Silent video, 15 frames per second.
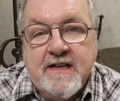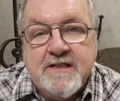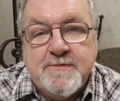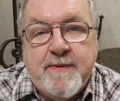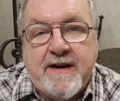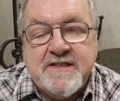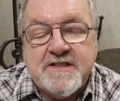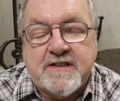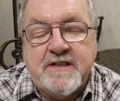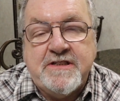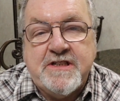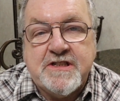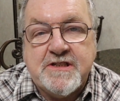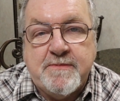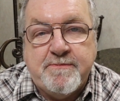It's basically
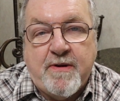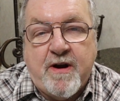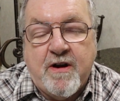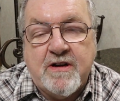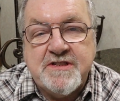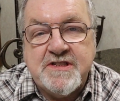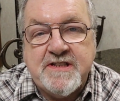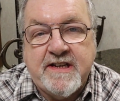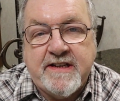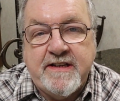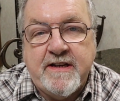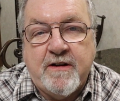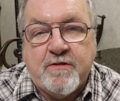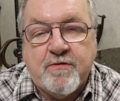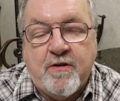just a bar
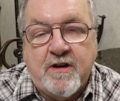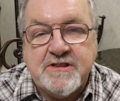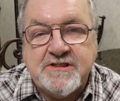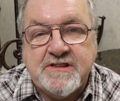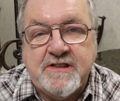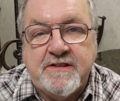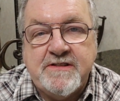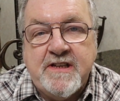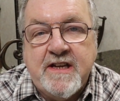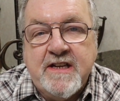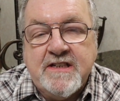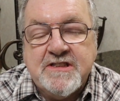sticking across the,